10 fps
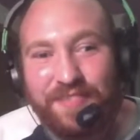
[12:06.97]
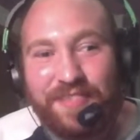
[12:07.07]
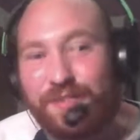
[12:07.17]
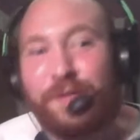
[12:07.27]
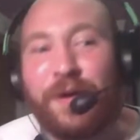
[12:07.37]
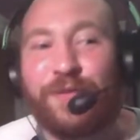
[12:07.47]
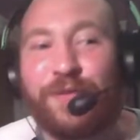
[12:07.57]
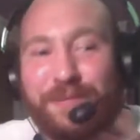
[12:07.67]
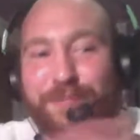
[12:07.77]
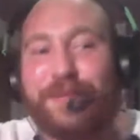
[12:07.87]

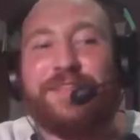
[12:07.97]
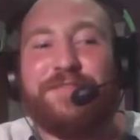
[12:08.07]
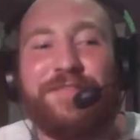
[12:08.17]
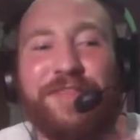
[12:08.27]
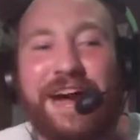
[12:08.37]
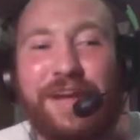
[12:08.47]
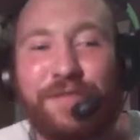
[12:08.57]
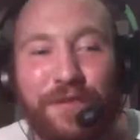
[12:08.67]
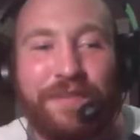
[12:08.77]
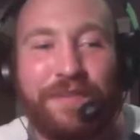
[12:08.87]
supposed to be the
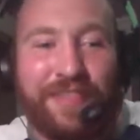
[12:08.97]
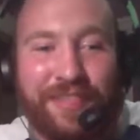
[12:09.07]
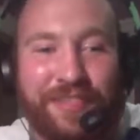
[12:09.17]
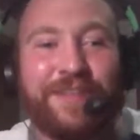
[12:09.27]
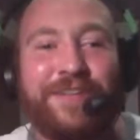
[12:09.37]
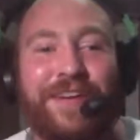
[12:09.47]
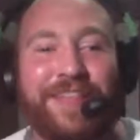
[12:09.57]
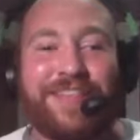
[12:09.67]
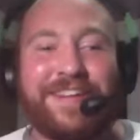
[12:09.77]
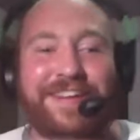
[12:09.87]
revival of this
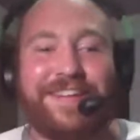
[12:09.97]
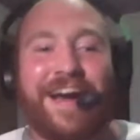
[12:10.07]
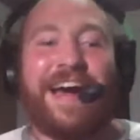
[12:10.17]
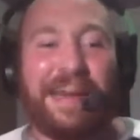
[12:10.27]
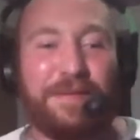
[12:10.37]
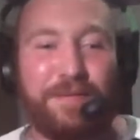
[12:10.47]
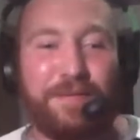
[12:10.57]
series that had died